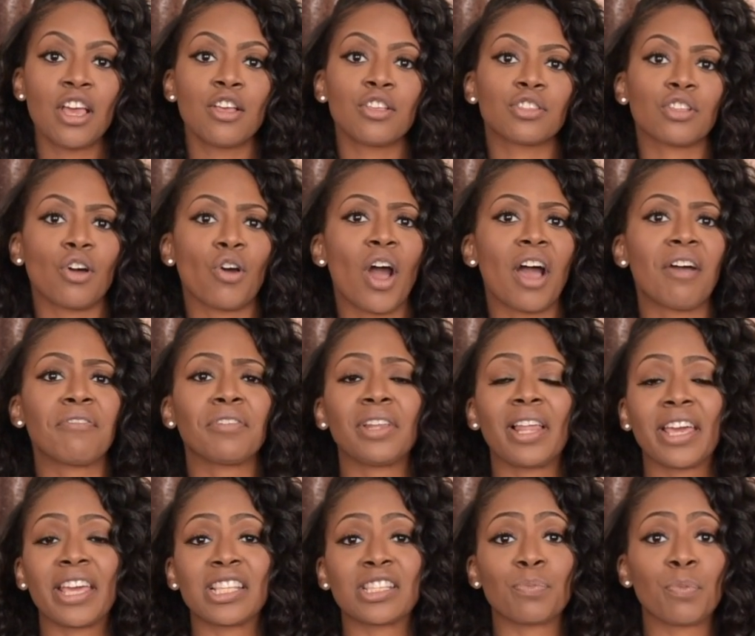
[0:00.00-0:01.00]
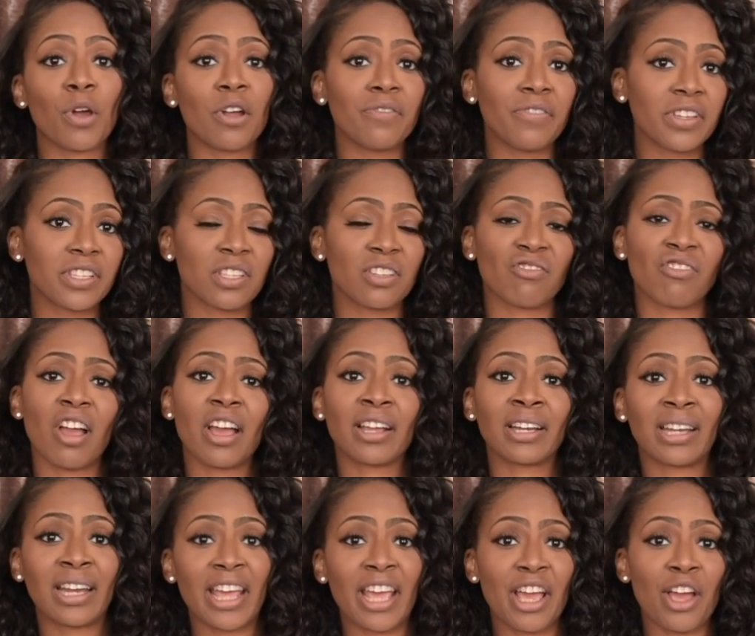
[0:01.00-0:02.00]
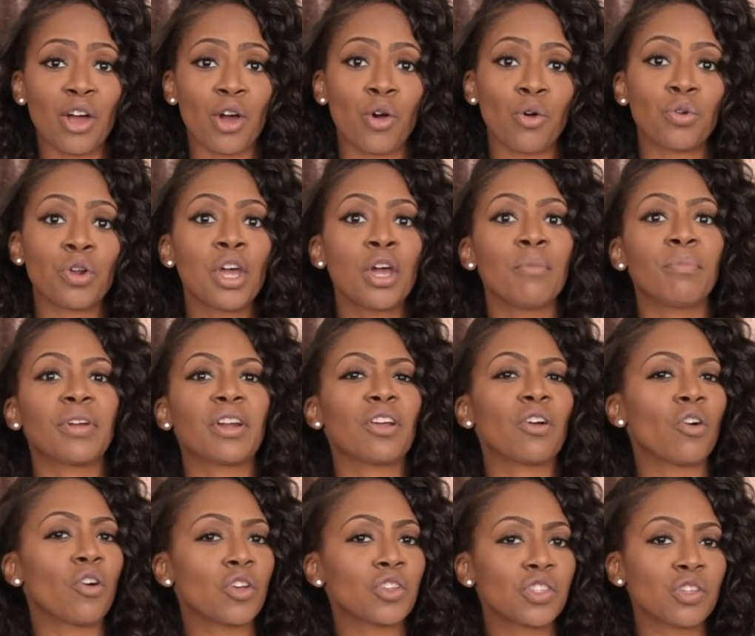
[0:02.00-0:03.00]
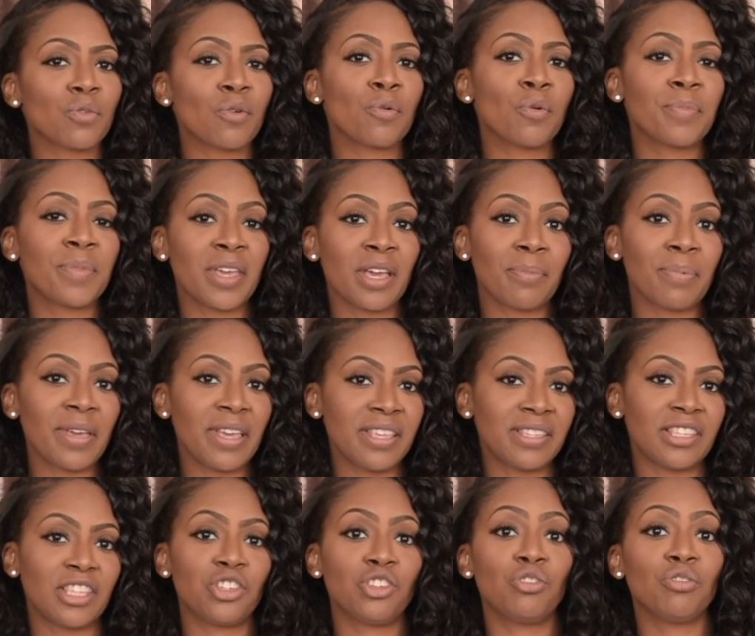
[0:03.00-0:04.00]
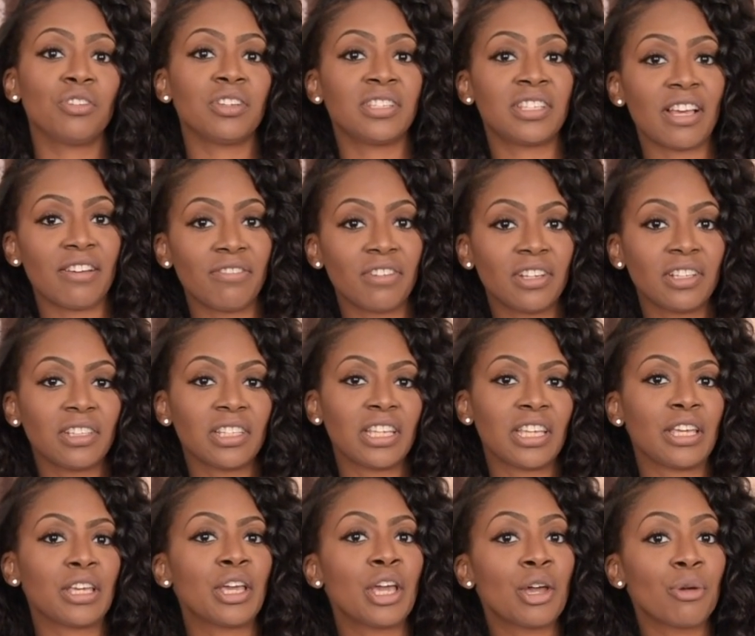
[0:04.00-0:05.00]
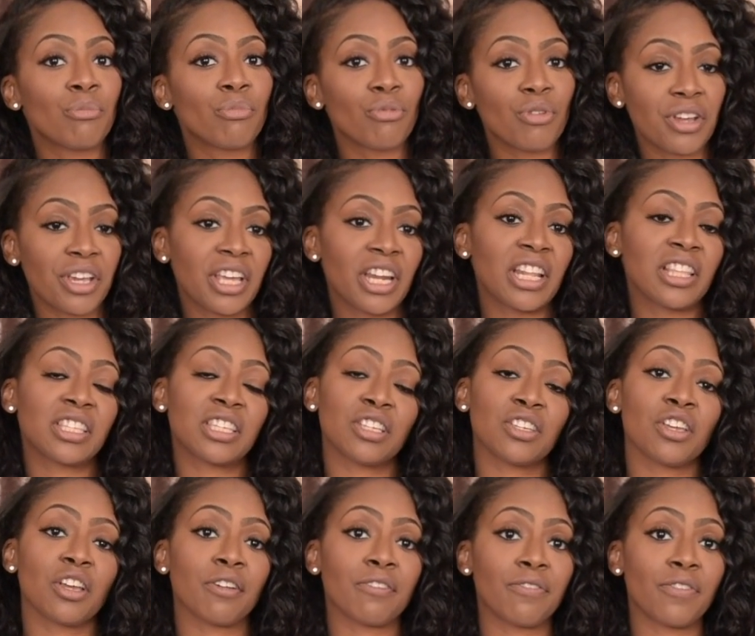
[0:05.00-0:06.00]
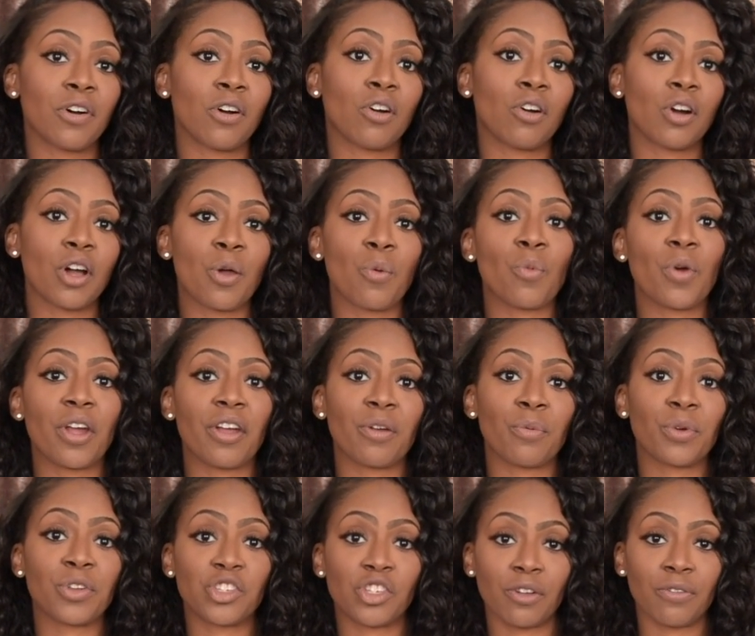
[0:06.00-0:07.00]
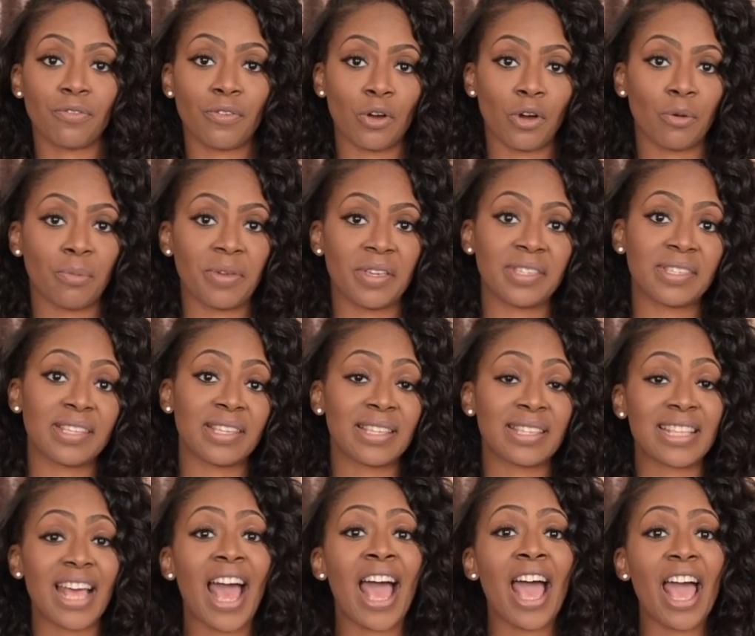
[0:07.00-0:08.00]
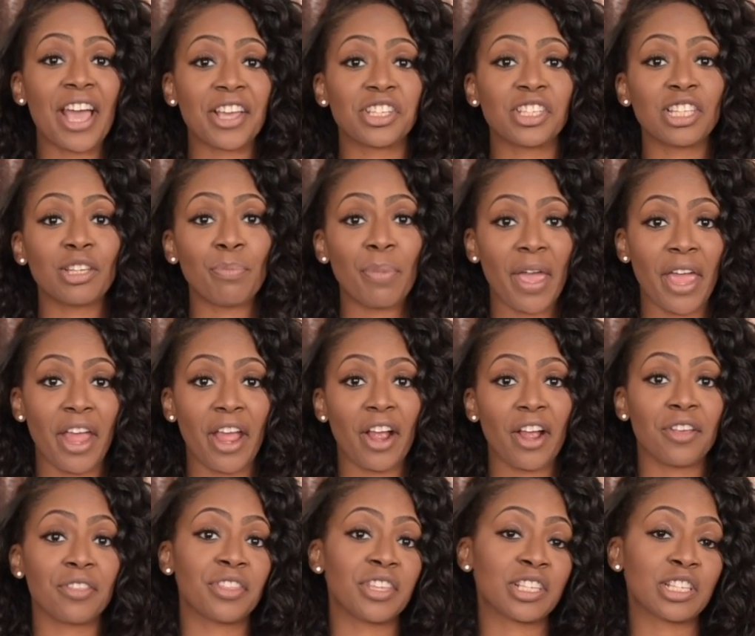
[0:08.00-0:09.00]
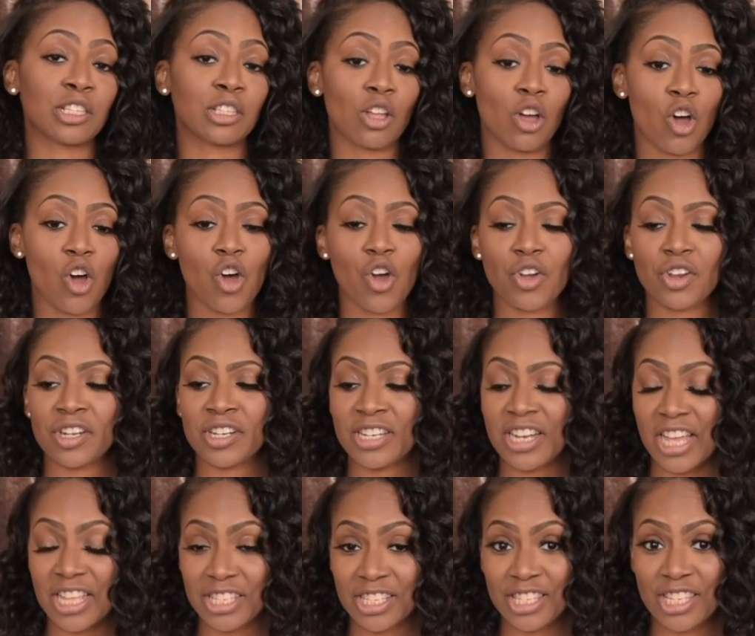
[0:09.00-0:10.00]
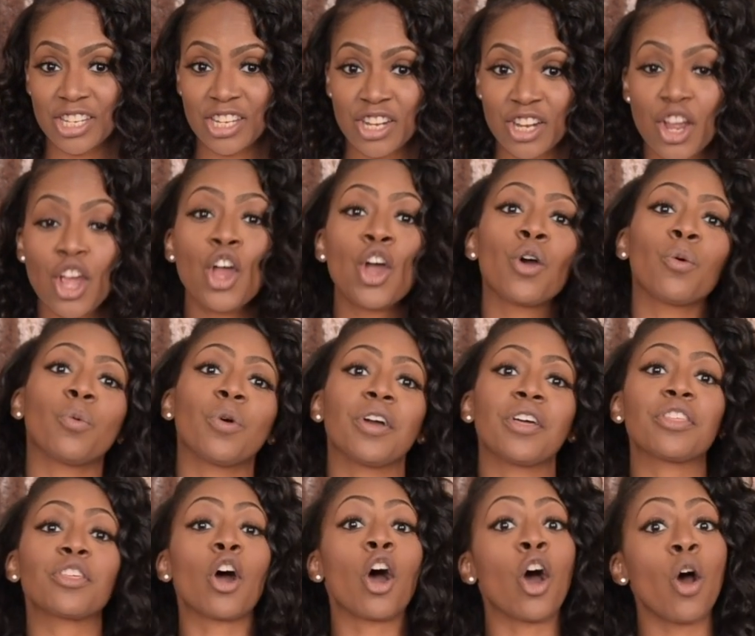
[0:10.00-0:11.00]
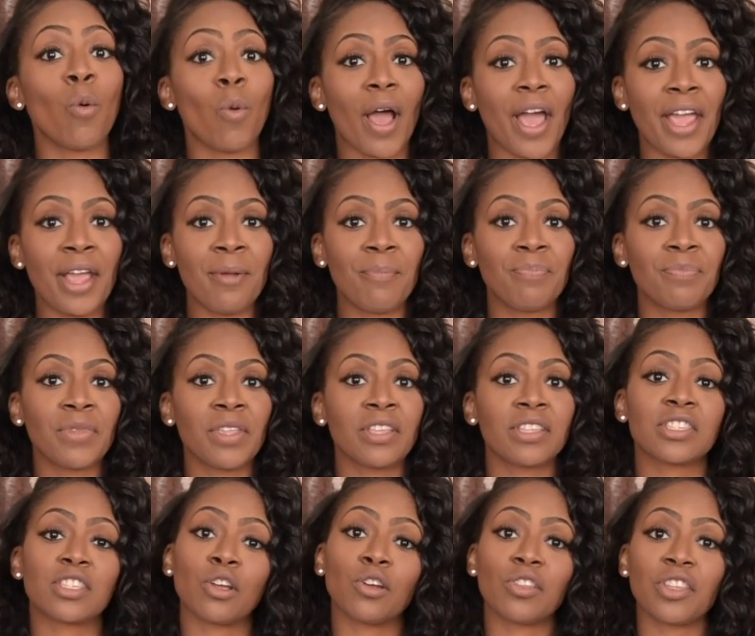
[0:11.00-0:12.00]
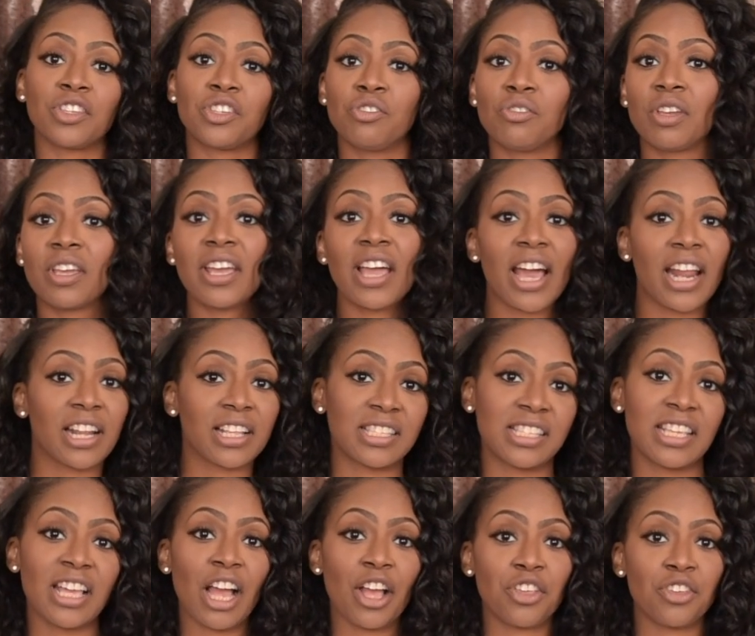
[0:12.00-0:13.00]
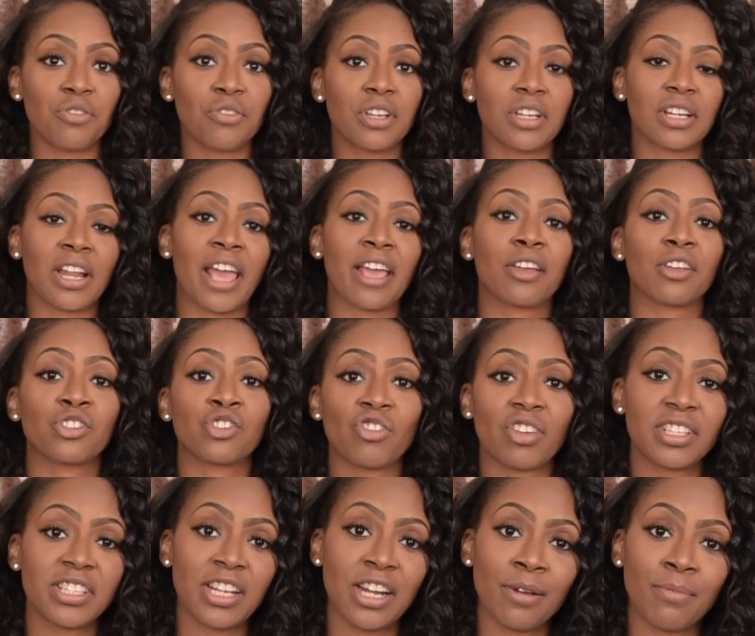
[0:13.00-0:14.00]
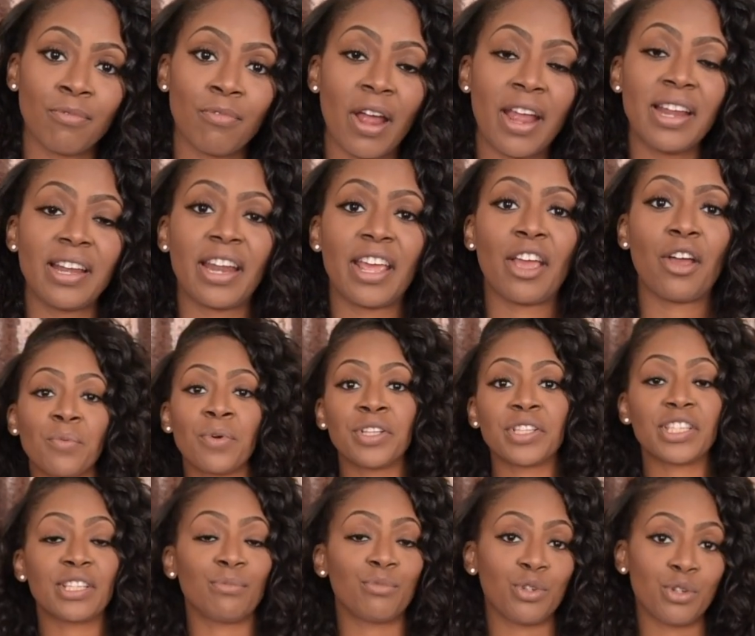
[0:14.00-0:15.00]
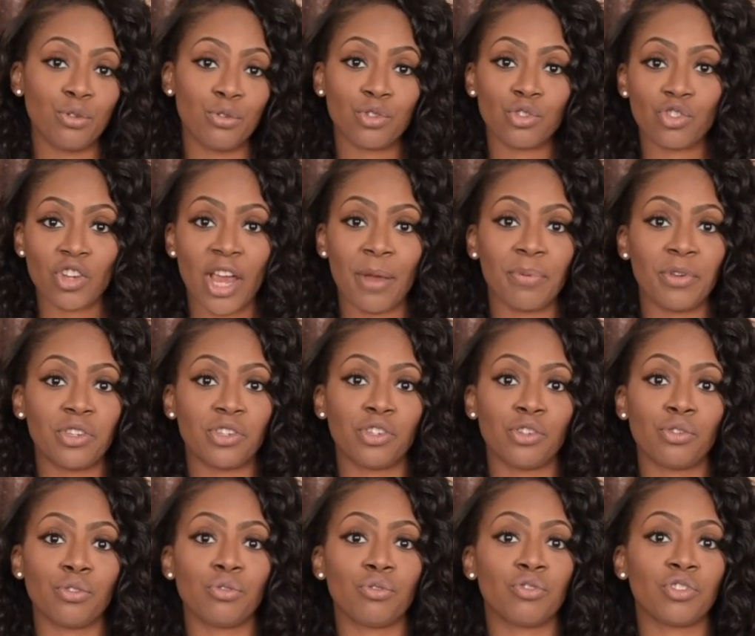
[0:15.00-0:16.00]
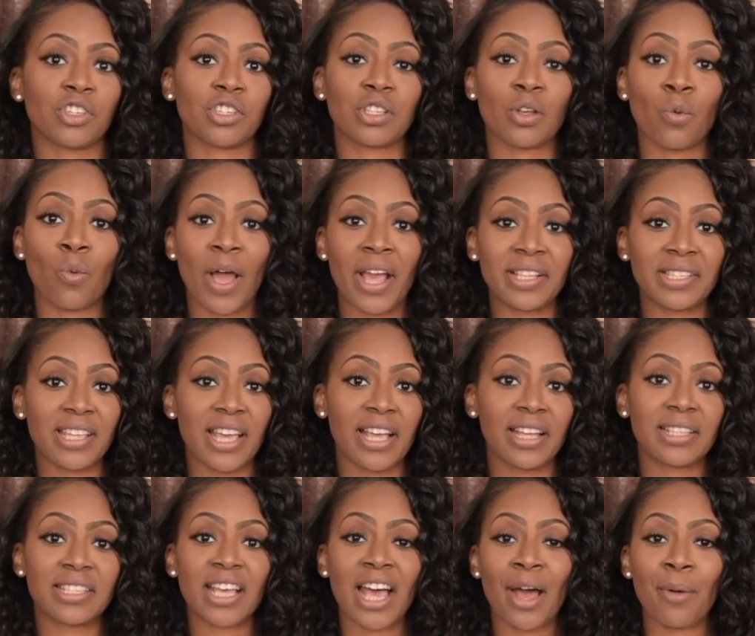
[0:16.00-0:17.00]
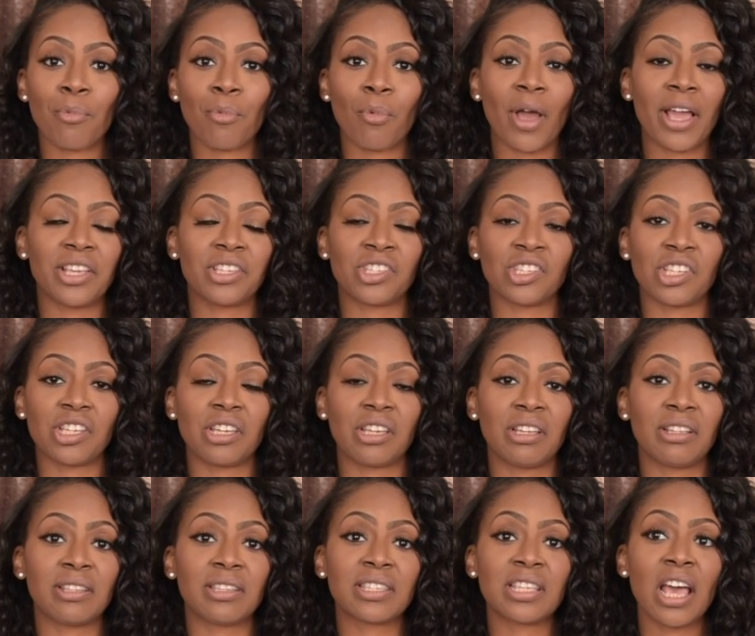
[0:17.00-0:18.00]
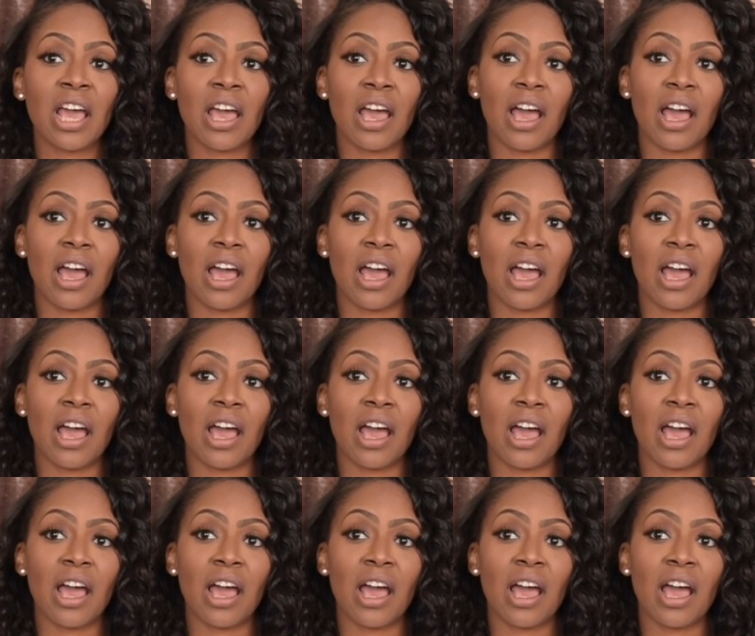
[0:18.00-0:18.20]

So I feel like it's perfect to rock now, but it also will be a piece that you could definitely bring into your fall and wear with your fall pieces. I actually paired this long duster with all white so that you can kind of see how you could like dress it up right now with some new strappy shoes, just a white tank top, white jeans.